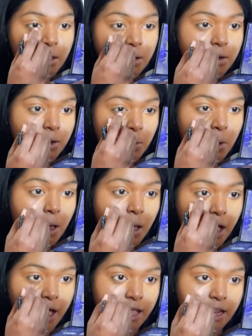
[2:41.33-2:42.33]
You know,
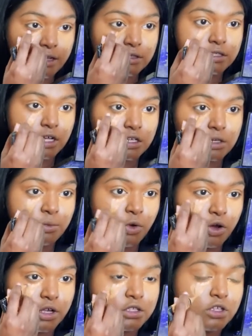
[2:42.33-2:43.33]
highlight certain
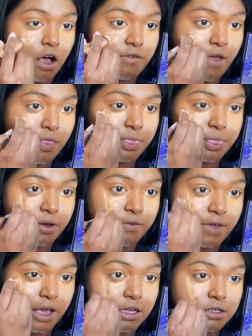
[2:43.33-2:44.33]
points of the
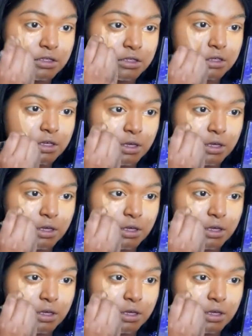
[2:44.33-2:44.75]
face.